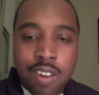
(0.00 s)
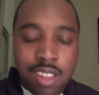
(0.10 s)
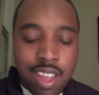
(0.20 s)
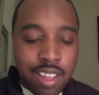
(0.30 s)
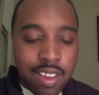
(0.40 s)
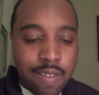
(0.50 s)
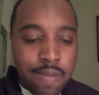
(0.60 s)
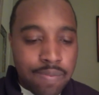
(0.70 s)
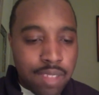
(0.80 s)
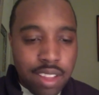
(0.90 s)
that they can
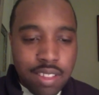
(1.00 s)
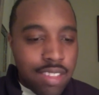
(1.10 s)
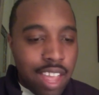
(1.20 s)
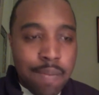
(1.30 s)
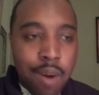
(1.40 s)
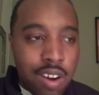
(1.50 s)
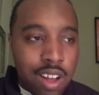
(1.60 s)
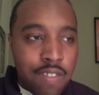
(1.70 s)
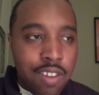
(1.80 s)
take part of.